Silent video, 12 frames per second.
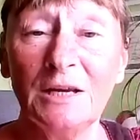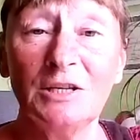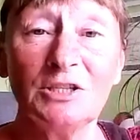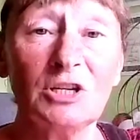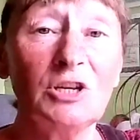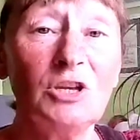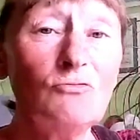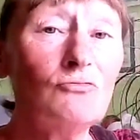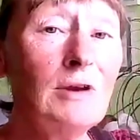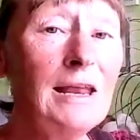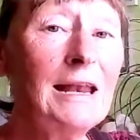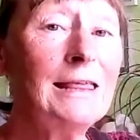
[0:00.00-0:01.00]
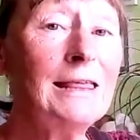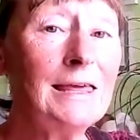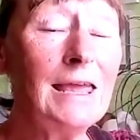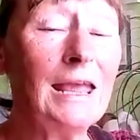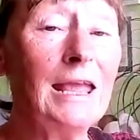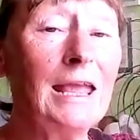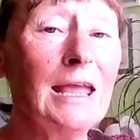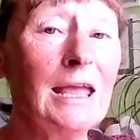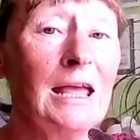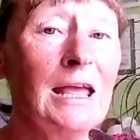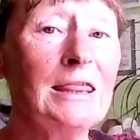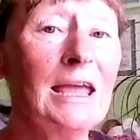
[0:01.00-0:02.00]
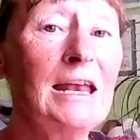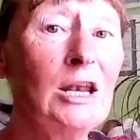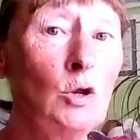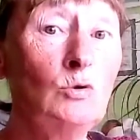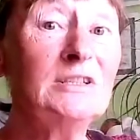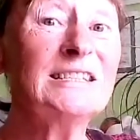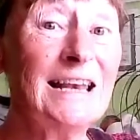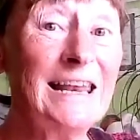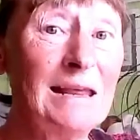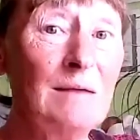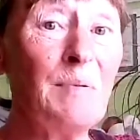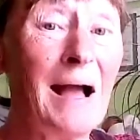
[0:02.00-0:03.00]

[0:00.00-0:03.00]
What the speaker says: So do you really think they lose sleep